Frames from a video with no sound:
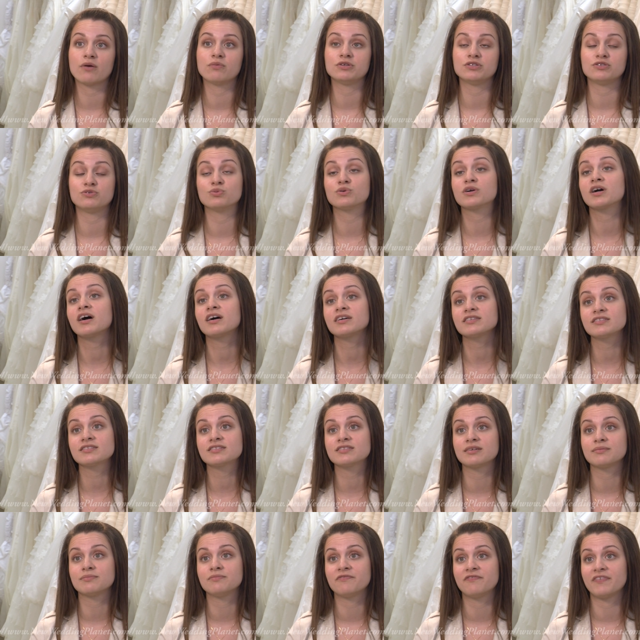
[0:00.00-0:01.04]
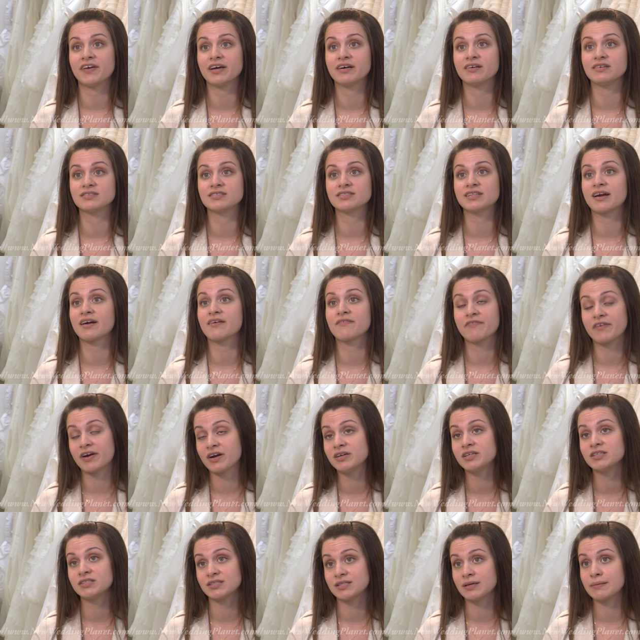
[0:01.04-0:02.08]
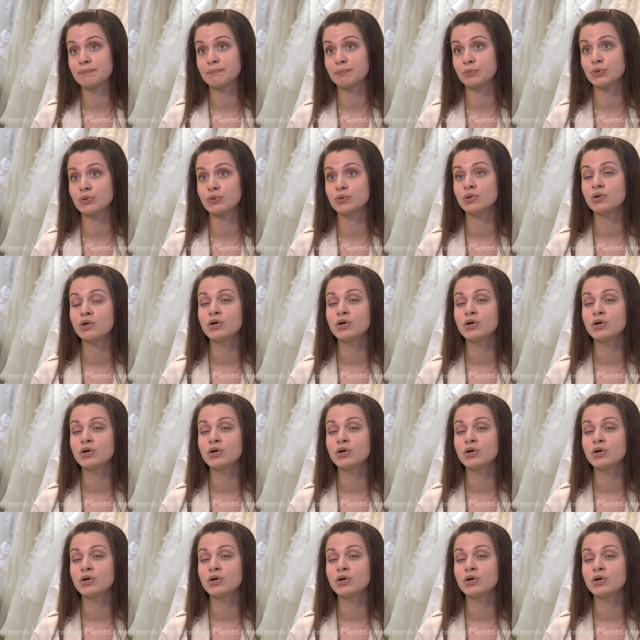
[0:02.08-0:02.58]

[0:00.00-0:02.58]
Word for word: we do custom veils that are very simple.